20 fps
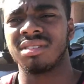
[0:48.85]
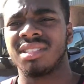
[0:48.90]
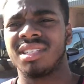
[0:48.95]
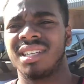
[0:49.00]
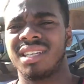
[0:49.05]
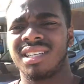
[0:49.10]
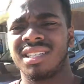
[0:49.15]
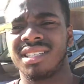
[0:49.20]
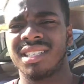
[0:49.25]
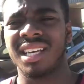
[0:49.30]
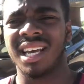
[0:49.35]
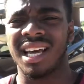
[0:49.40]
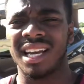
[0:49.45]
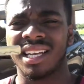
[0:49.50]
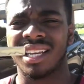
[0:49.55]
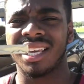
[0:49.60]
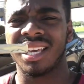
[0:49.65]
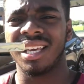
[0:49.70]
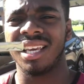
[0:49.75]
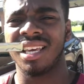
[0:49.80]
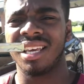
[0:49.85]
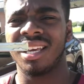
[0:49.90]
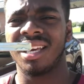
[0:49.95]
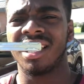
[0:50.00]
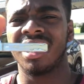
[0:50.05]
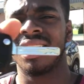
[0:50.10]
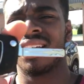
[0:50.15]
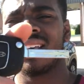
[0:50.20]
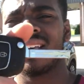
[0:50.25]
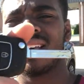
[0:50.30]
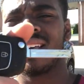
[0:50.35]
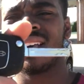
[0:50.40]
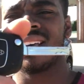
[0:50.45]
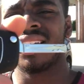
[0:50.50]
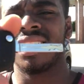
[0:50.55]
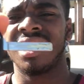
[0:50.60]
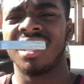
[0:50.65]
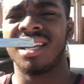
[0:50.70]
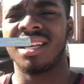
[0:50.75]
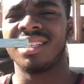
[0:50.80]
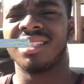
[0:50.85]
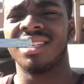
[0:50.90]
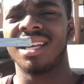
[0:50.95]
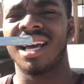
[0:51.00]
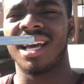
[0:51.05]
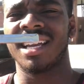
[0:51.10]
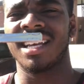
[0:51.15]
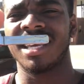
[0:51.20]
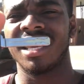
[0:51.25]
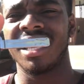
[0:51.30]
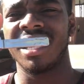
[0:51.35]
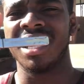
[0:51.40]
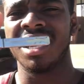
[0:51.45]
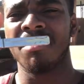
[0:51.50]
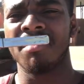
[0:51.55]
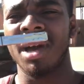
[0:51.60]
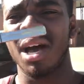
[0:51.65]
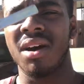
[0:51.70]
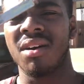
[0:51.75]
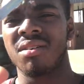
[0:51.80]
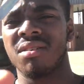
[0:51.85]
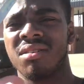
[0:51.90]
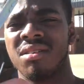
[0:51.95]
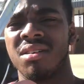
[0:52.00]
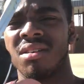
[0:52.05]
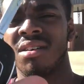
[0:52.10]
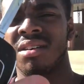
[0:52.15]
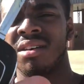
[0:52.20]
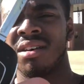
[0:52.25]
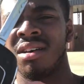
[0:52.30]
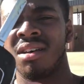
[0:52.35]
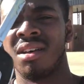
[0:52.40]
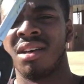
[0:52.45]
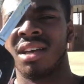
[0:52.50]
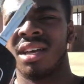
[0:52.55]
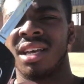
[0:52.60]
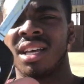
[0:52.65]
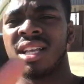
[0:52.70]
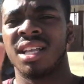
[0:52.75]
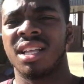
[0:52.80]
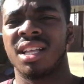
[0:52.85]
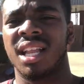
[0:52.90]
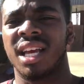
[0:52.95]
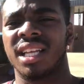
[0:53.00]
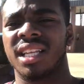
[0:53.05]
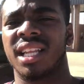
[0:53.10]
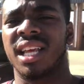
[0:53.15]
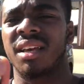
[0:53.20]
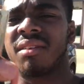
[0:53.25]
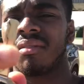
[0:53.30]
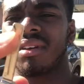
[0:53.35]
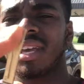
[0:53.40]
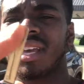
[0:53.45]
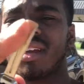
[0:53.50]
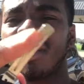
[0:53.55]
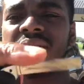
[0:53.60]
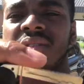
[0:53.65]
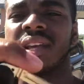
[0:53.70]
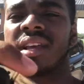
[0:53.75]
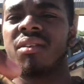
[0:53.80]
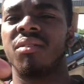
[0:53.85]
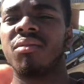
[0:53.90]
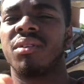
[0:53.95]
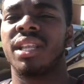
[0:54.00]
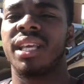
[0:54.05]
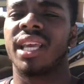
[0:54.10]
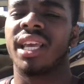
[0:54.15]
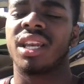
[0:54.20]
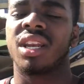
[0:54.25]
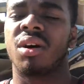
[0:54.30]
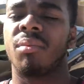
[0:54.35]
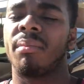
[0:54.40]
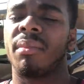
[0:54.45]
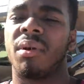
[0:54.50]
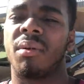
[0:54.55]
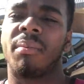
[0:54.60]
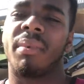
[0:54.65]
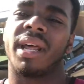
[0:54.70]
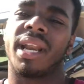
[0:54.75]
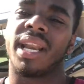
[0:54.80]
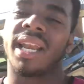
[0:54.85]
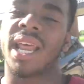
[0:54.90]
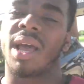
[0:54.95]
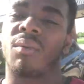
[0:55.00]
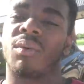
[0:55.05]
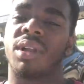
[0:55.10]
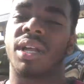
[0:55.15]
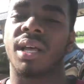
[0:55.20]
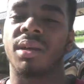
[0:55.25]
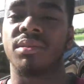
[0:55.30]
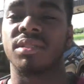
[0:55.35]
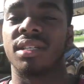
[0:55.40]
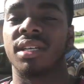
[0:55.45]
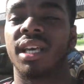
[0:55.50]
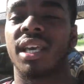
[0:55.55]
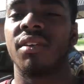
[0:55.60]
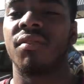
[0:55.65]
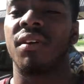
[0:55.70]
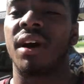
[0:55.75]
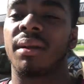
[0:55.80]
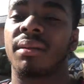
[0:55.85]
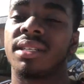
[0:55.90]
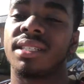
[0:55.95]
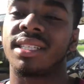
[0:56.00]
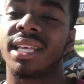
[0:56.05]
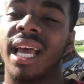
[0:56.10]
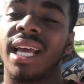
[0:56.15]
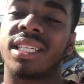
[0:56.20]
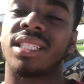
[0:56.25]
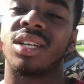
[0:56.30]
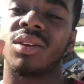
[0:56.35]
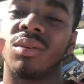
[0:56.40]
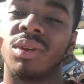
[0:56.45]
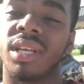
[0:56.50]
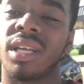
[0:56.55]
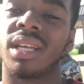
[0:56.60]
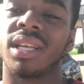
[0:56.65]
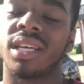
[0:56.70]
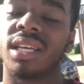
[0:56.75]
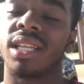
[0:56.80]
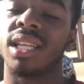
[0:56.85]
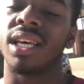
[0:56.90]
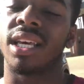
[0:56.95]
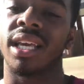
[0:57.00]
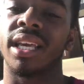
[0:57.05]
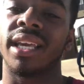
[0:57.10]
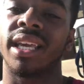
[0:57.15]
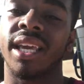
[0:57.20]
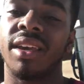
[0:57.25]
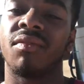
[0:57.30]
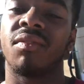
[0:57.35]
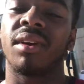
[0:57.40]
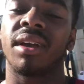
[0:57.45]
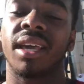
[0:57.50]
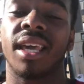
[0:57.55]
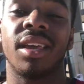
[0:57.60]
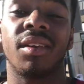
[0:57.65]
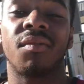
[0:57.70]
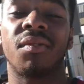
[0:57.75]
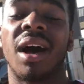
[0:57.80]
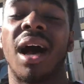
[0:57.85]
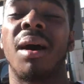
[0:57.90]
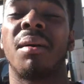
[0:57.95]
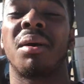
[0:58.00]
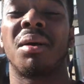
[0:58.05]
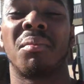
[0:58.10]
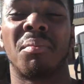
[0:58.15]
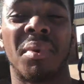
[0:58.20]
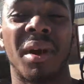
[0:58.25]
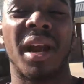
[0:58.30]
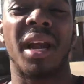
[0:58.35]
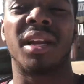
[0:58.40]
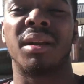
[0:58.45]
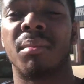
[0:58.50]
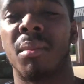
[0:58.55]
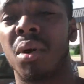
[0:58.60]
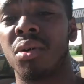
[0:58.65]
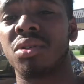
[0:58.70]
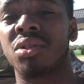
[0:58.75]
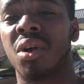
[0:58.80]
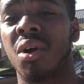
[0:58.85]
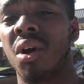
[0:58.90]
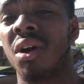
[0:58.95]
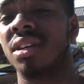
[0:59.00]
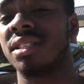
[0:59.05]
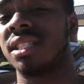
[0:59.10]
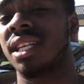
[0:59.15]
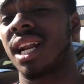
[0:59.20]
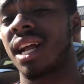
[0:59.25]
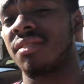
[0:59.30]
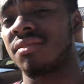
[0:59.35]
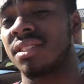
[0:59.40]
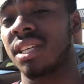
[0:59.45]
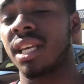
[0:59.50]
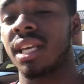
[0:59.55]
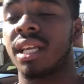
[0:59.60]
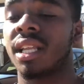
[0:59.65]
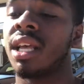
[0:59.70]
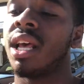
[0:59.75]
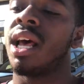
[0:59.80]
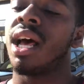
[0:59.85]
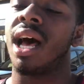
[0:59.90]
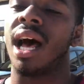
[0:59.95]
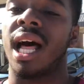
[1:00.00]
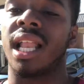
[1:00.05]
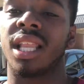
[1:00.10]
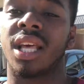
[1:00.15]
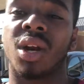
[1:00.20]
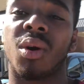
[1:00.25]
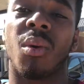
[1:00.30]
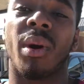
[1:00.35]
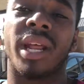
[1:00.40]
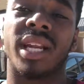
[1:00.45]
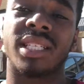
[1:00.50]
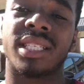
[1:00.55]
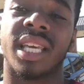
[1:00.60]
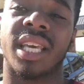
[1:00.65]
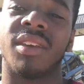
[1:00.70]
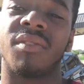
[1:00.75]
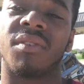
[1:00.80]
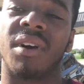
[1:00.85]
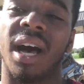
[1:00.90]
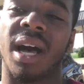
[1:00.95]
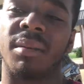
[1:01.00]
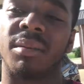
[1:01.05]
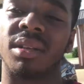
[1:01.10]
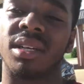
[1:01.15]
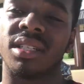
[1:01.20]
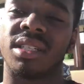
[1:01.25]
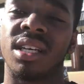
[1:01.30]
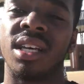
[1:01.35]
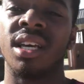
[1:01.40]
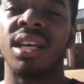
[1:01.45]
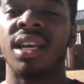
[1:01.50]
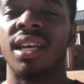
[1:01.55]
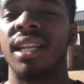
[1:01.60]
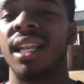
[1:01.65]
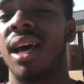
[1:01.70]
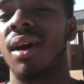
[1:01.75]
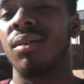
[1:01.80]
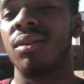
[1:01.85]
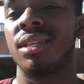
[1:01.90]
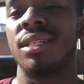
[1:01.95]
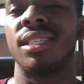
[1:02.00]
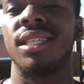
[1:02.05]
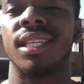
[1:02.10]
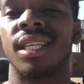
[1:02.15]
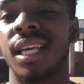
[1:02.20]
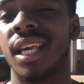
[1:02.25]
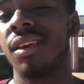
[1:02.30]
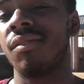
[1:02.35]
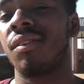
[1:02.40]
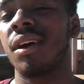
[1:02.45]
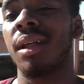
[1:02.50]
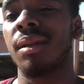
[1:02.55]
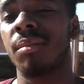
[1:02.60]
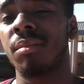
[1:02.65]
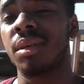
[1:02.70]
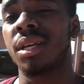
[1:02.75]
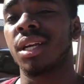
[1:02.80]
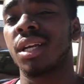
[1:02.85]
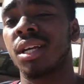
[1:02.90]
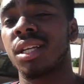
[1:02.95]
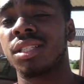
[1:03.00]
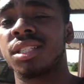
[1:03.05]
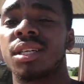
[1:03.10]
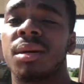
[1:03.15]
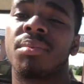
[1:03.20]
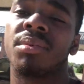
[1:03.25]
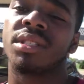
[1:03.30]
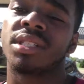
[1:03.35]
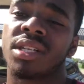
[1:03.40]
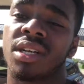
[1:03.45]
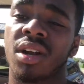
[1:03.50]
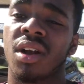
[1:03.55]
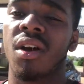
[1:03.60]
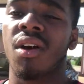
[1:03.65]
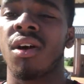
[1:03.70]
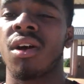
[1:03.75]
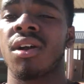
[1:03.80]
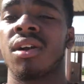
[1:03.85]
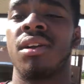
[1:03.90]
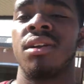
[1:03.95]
You see how the key? You see how the key come out? Like that, man. It don't really get no better than that when it comes to a key fob. This is actually a really good looking key fob compared to most cars that I've seen. I love the way this key fob looks. Now we've seen the key fob, let me jump into the car.